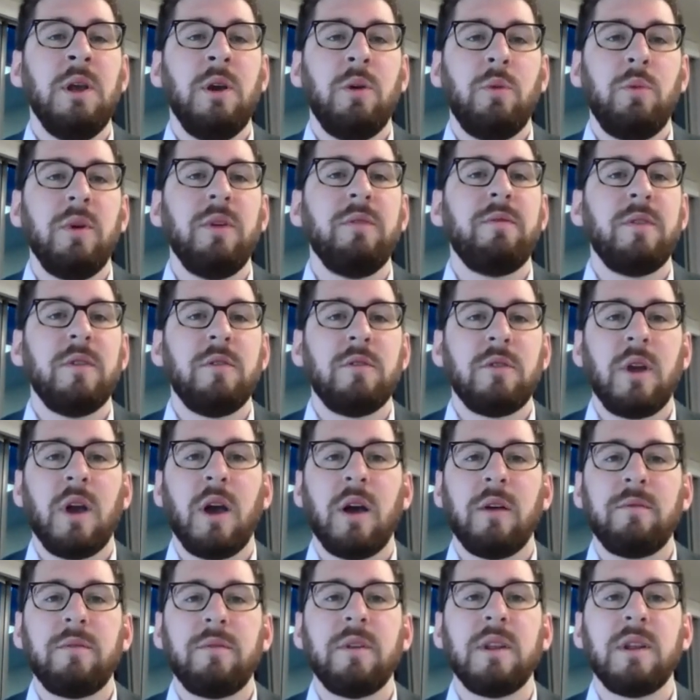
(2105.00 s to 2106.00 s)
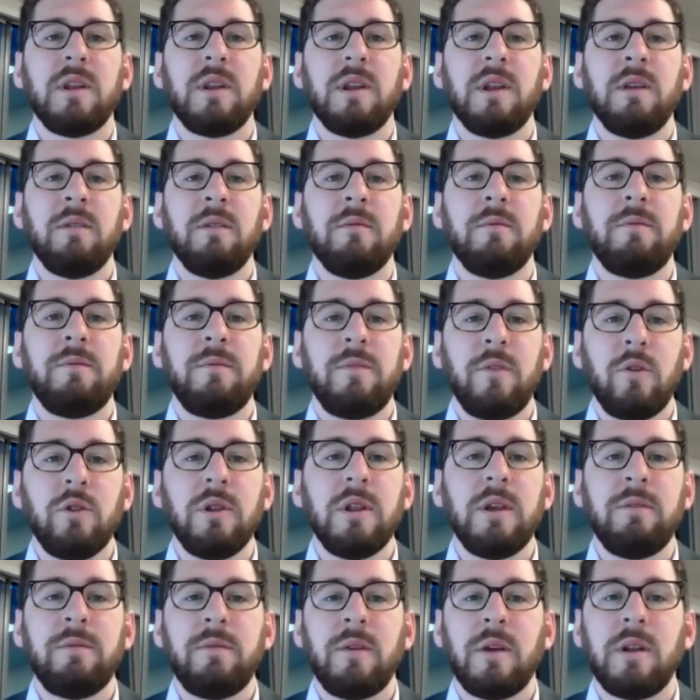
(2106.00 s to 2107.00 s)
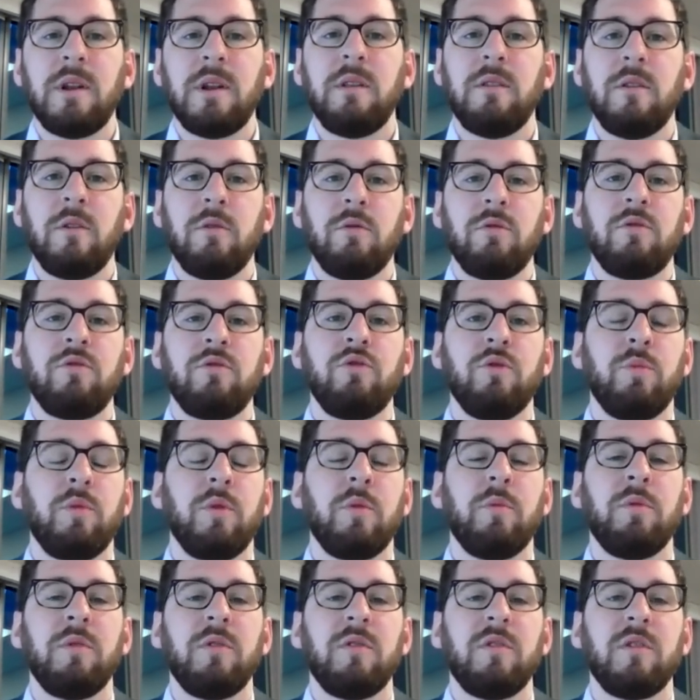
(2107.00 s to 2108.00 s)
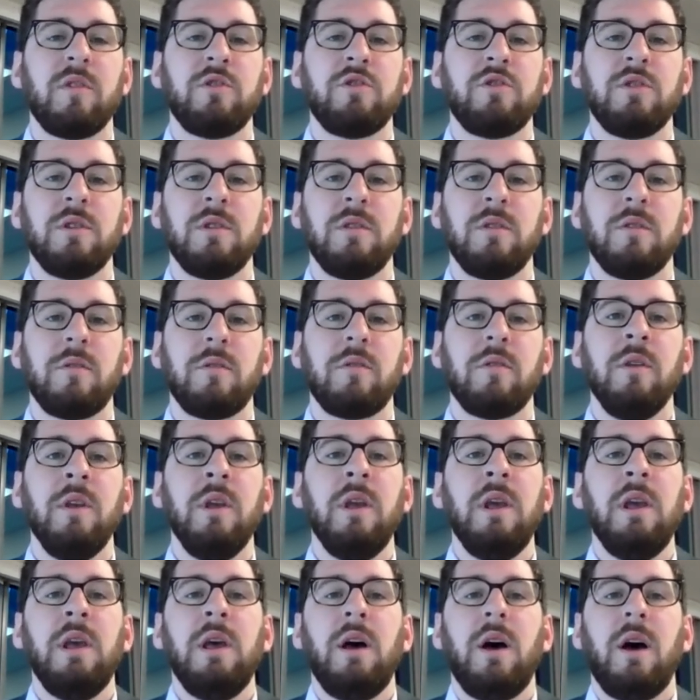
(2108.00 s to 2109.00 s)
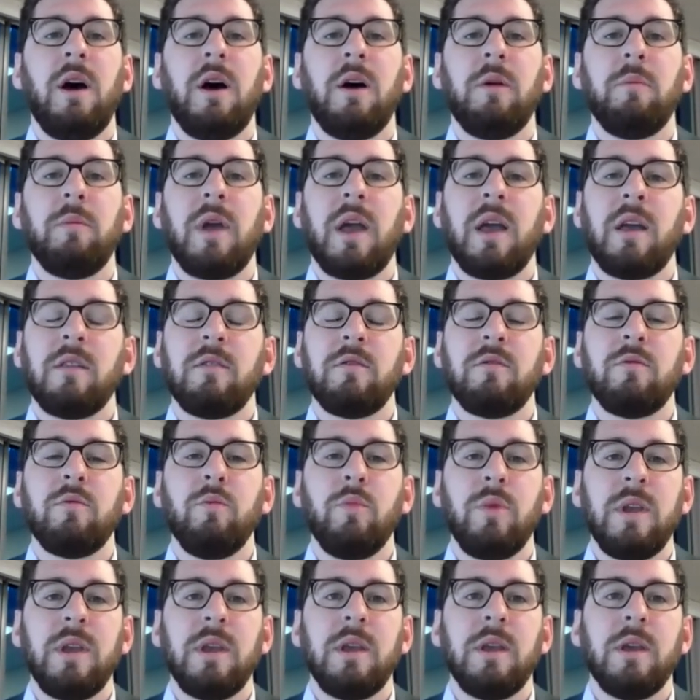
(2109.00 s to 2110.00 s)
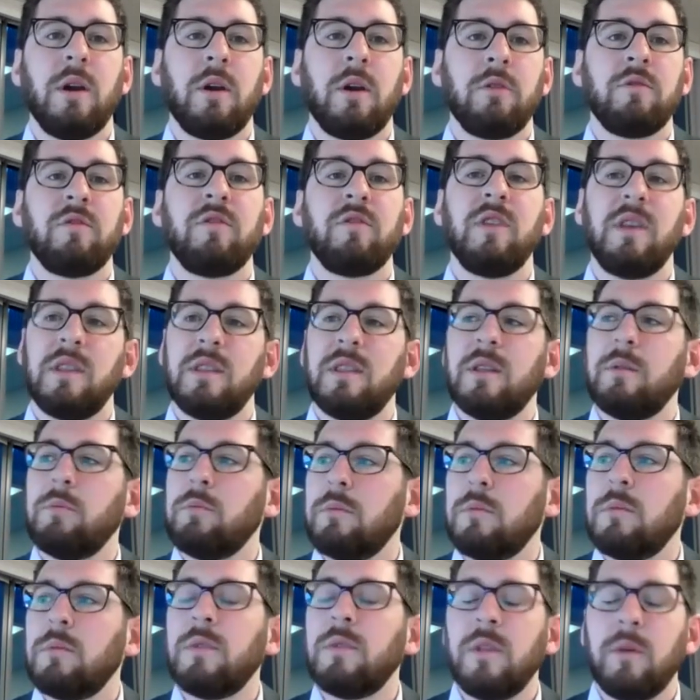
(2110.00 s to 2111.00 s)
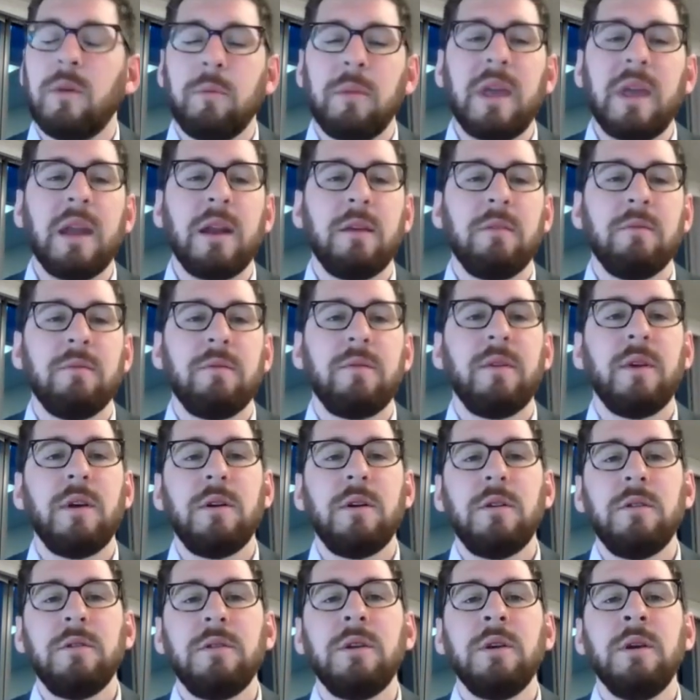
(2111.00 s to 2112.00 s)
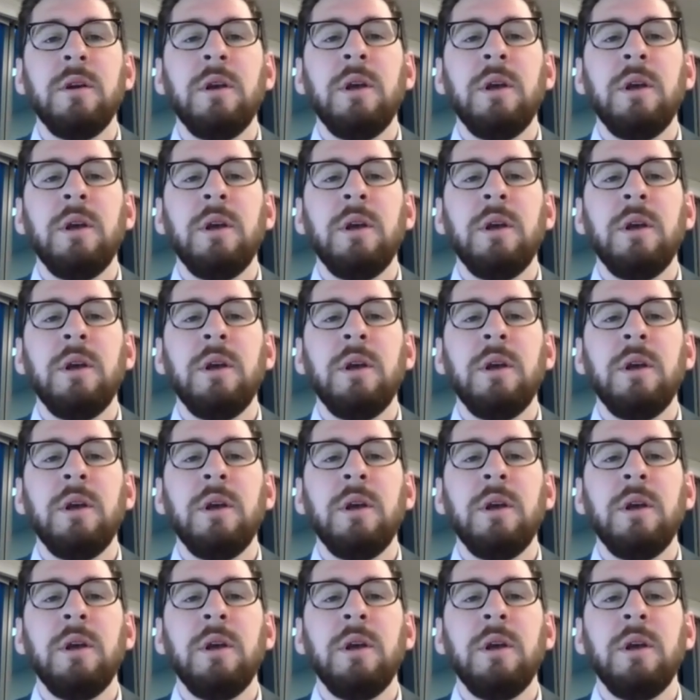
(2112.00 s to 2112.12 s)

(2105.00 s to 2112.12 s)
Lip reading: we feel confident in fully funding those trooper positions as we are seeing them getting filled.